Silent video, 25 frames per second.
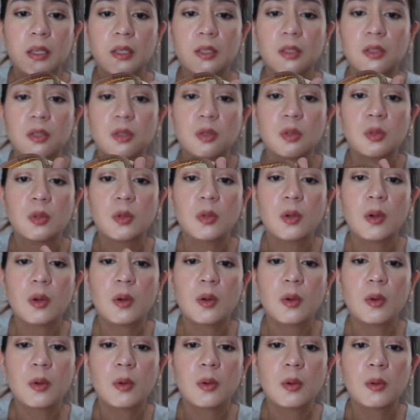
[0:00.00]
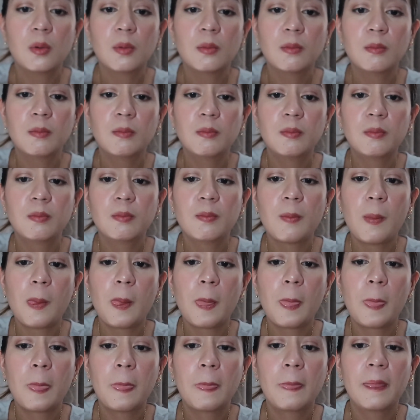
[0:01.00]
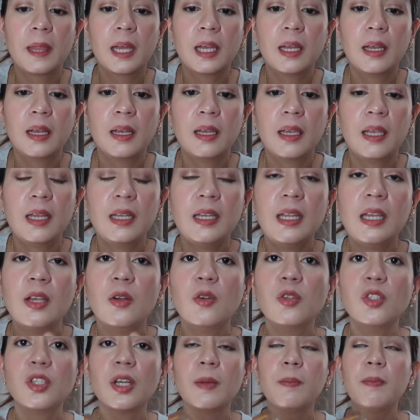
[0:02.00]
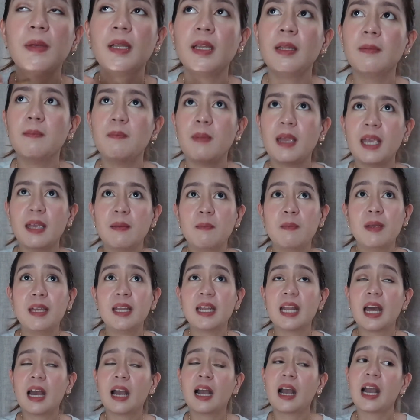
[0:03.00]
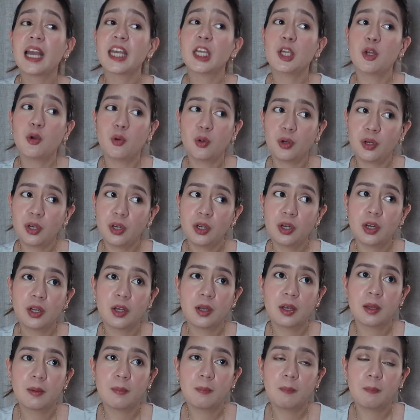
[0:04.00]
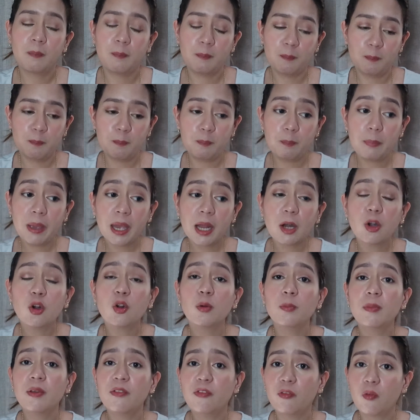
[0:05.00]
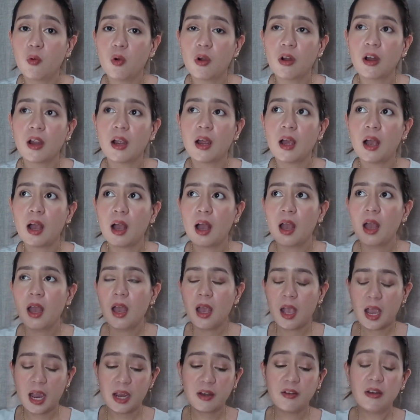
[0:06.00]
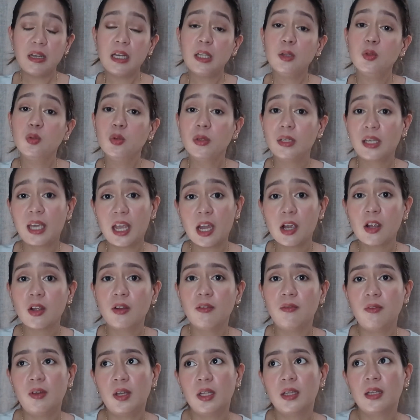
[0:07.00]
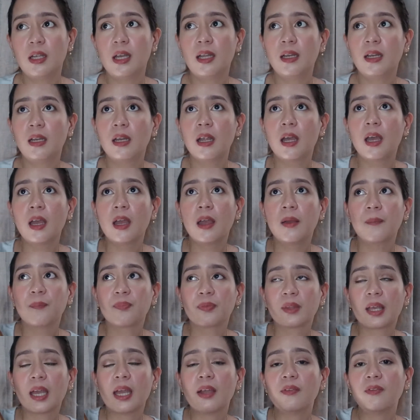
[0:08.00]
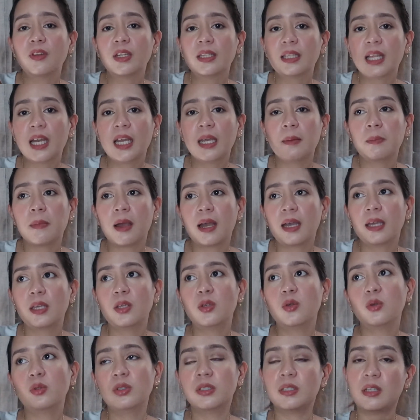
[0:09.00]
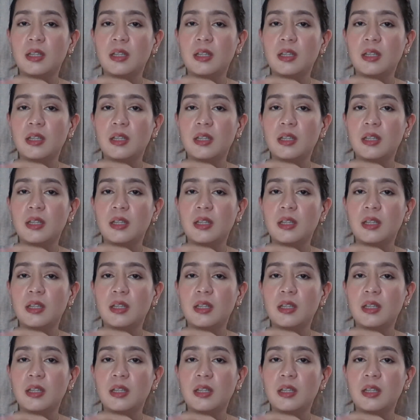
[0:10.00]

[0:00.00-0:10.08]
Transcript: So hindi ko siya binibaby na ngayon, pero before I really took care of it, and every time I use